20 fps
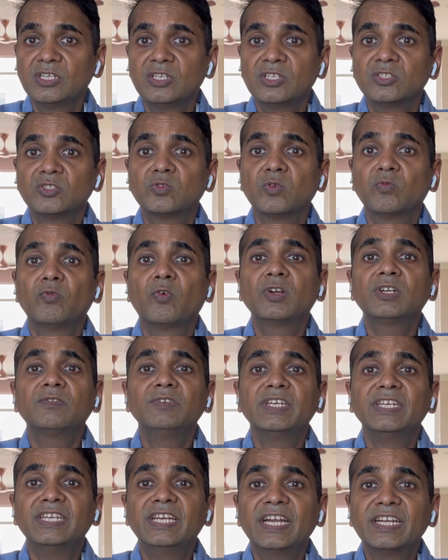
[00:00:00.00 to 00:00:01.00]
So what
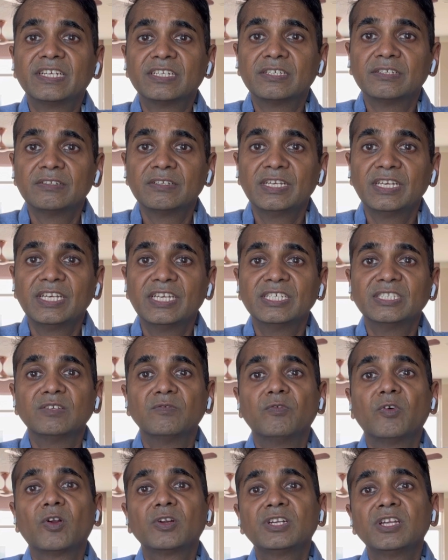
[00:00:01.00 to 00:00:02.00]
we get is a
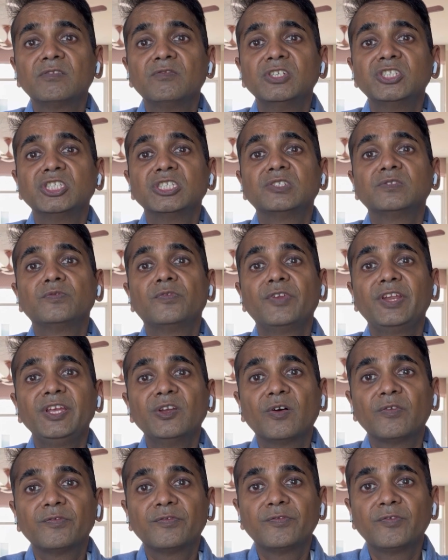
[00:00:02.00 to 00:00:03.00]
water which is free
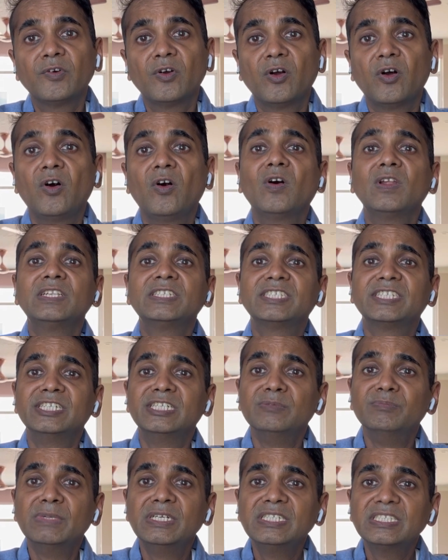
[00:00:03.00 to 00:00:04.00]
of all
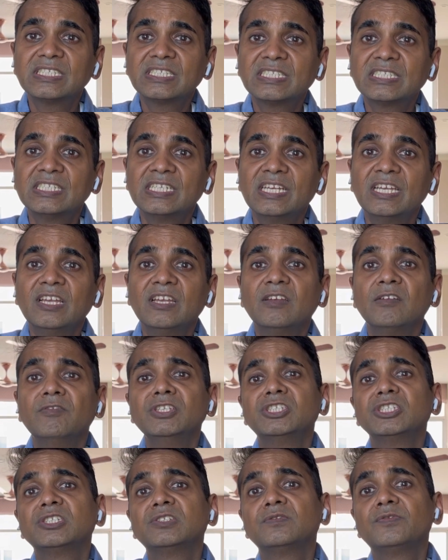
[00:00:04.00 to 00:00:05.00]
sediments,
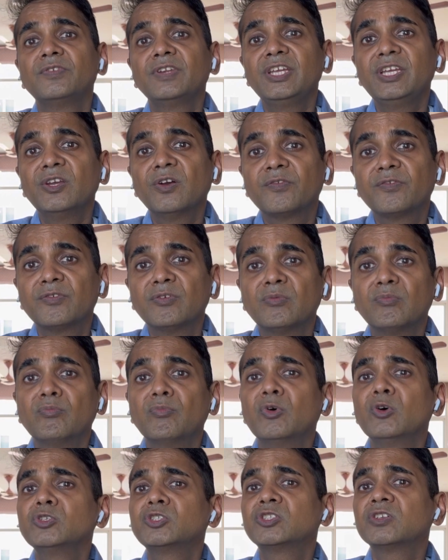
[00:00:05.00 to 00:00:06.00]
which is free of
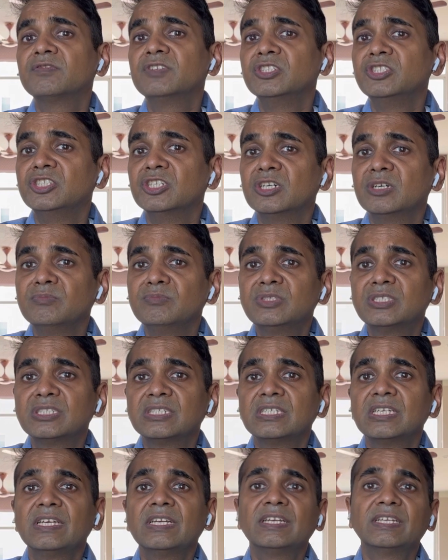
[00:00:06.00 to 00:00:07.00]
most of the
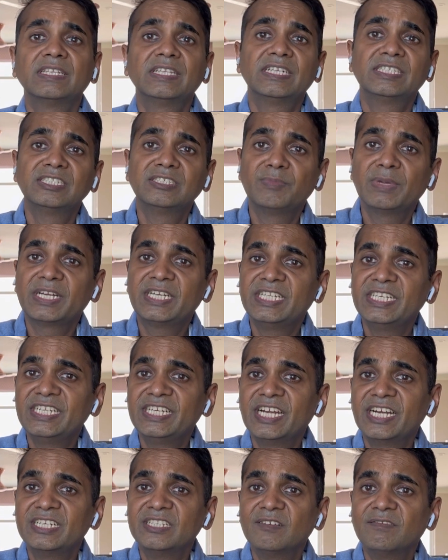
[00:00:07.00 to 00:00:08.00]
germs, that is the
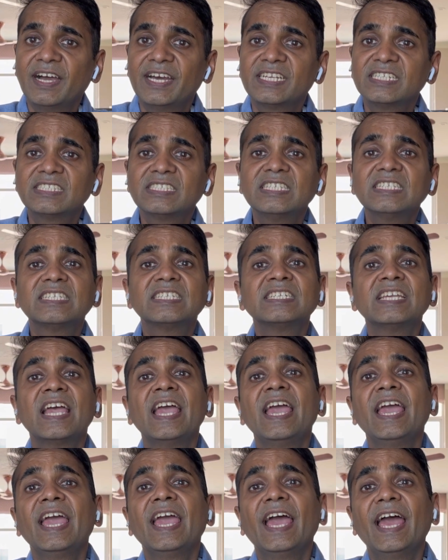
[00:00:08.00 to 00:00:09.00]
bacteria and the viruses,
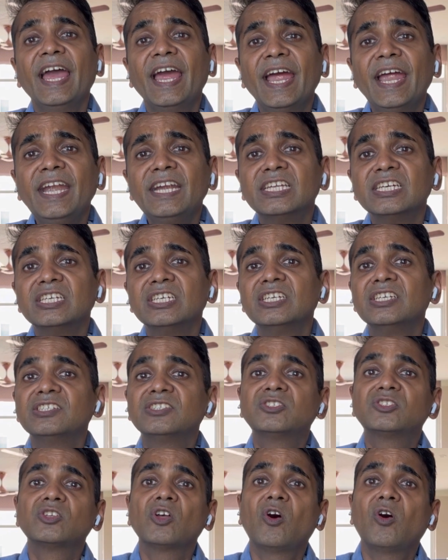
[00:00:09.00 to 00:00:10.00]
and
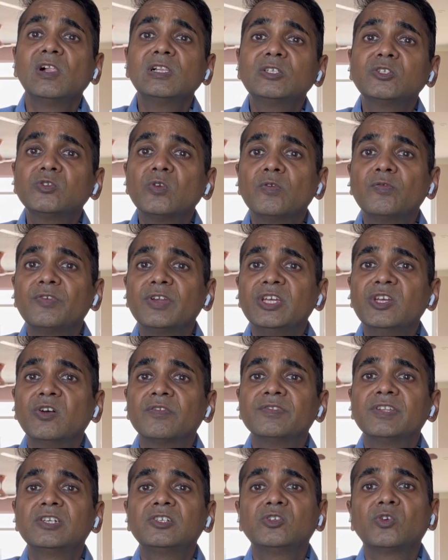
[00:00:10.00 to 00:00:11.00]
is also free
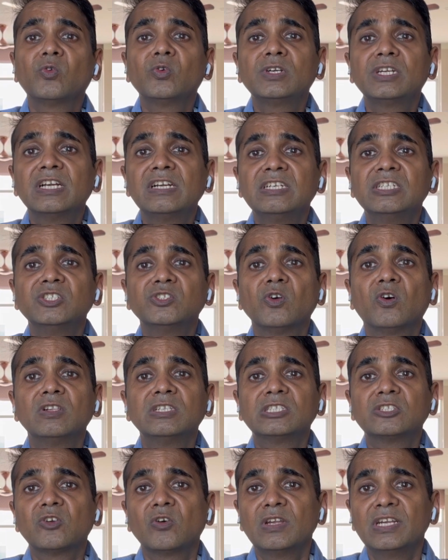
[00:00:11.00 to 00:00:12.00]
of the total
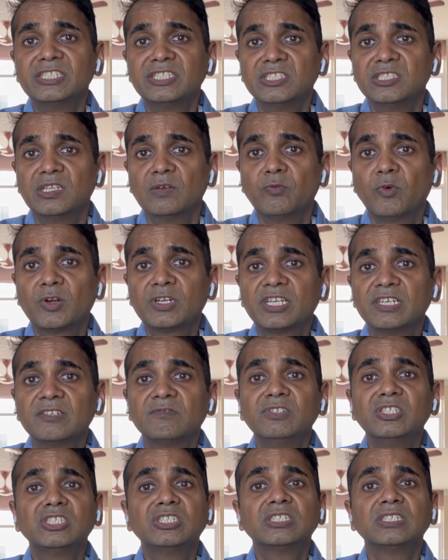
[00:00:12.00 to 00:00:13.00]
dissolved solids in the water,
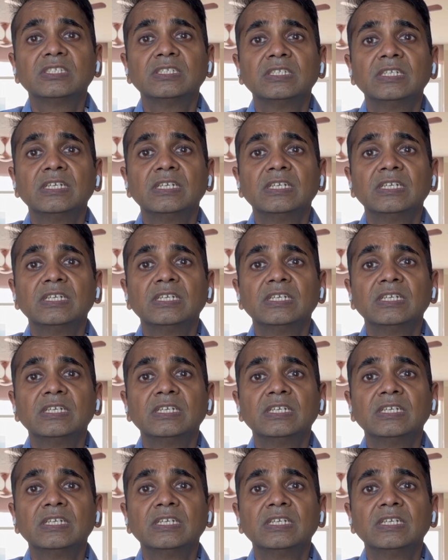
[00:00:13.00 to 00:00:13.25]
which